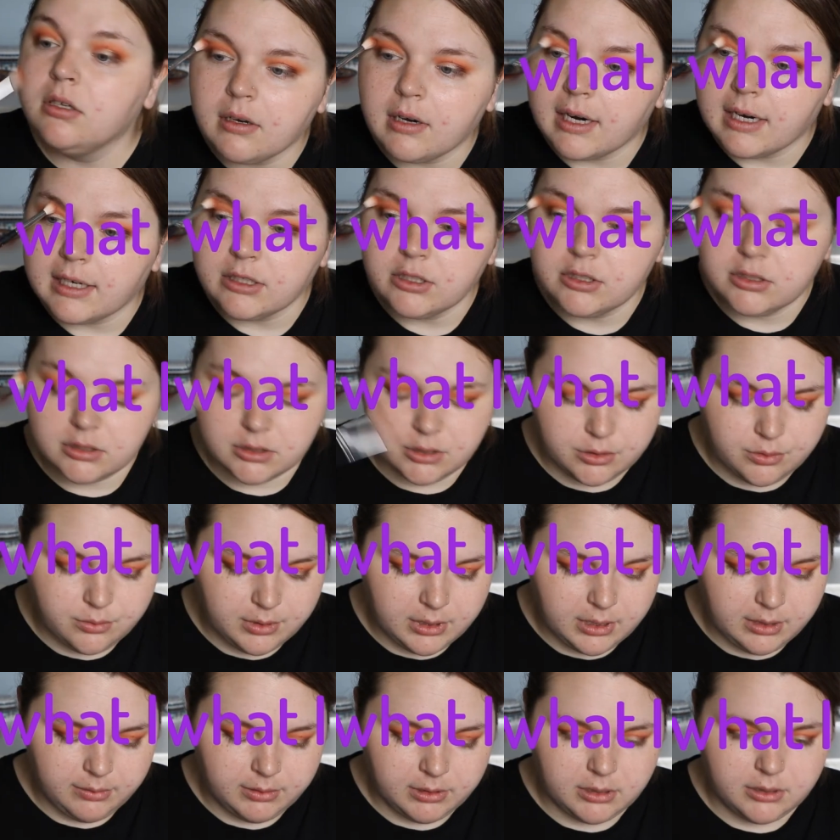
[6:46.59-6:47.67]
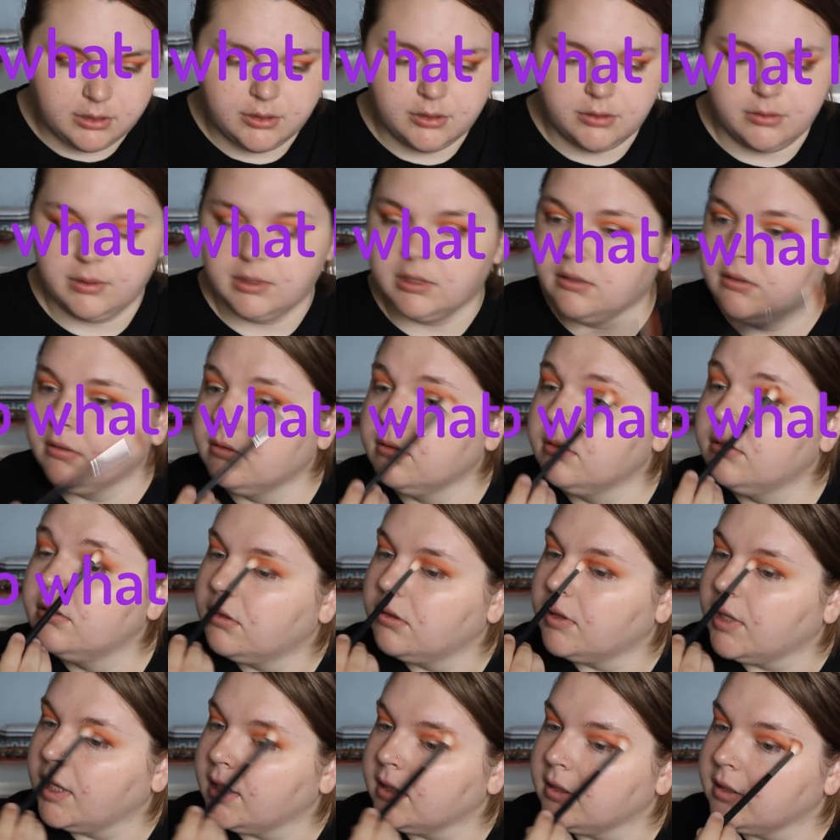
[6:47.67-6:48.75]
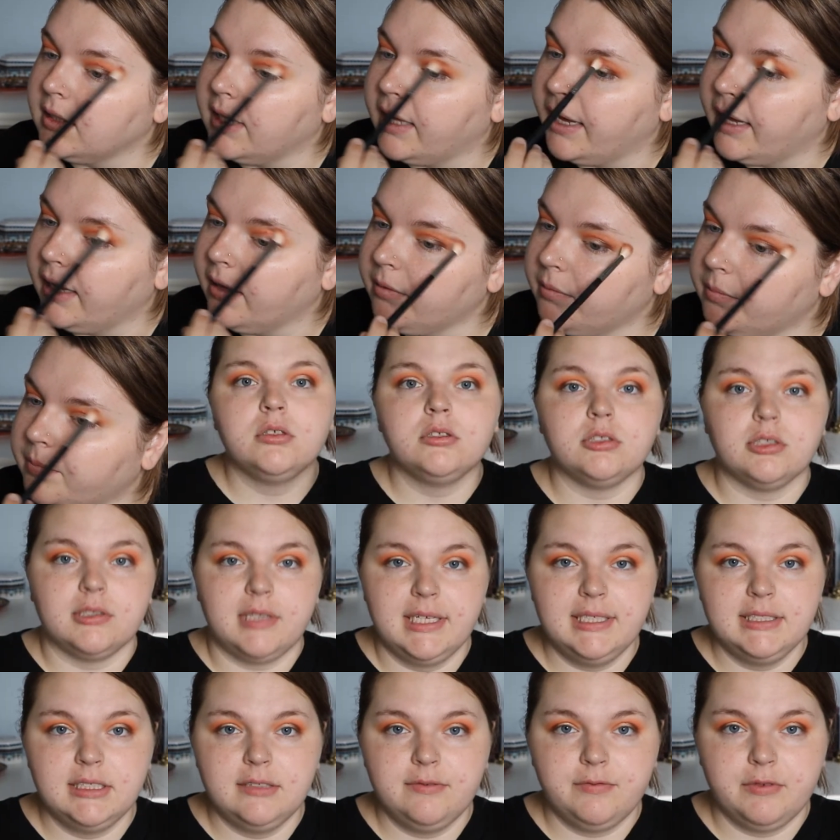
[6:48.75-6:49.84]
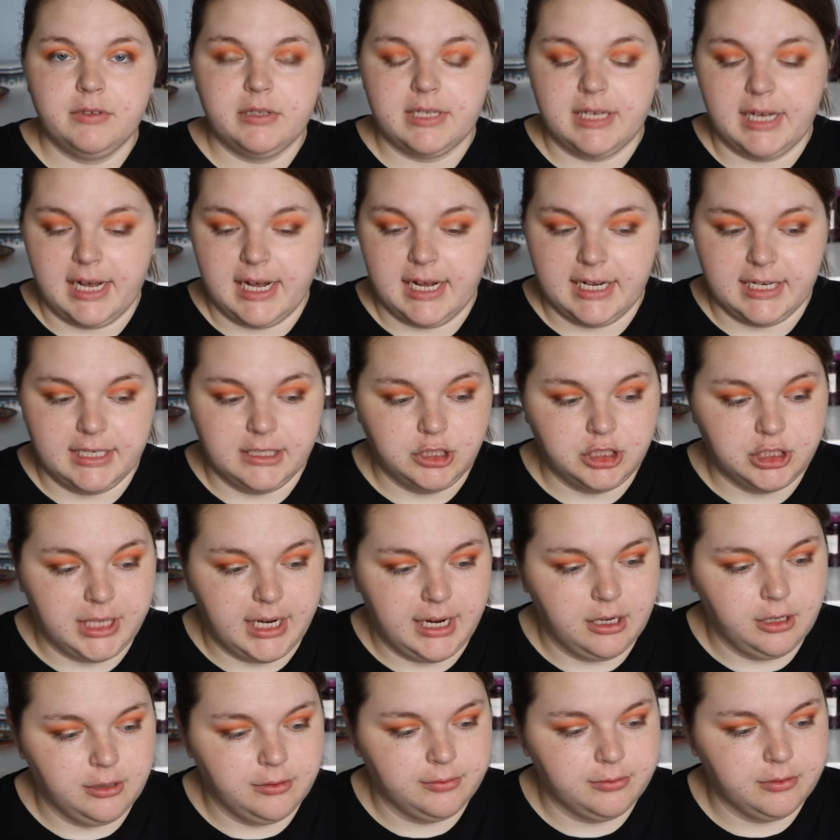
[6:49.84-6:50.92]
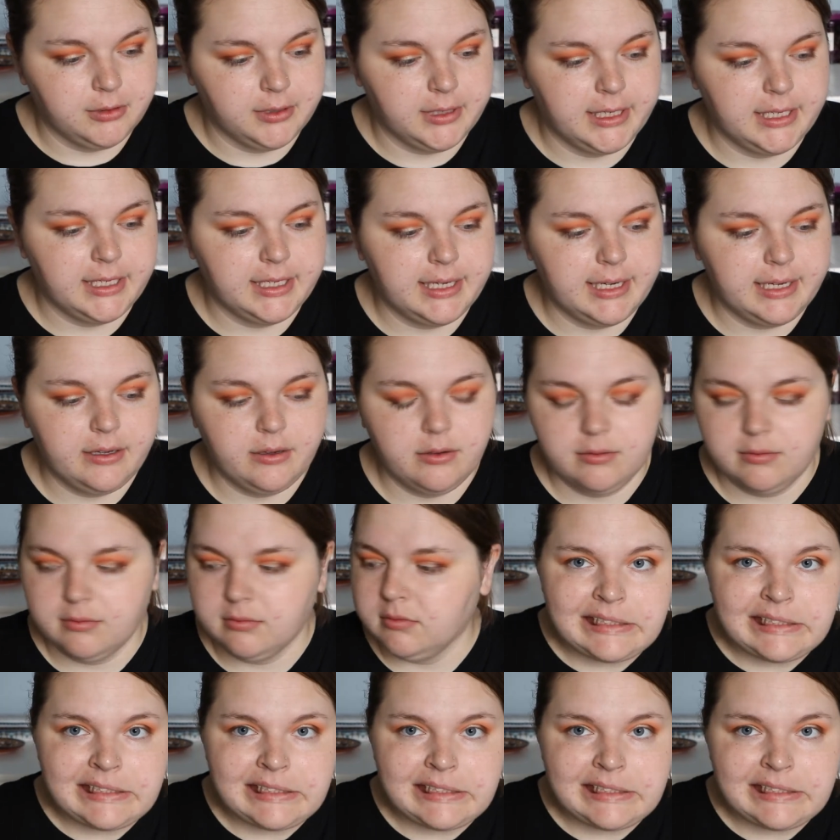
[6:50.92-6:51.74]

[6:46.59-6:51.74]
I just do what I want to do and that's that. So that's it for the eyeshadow for right now.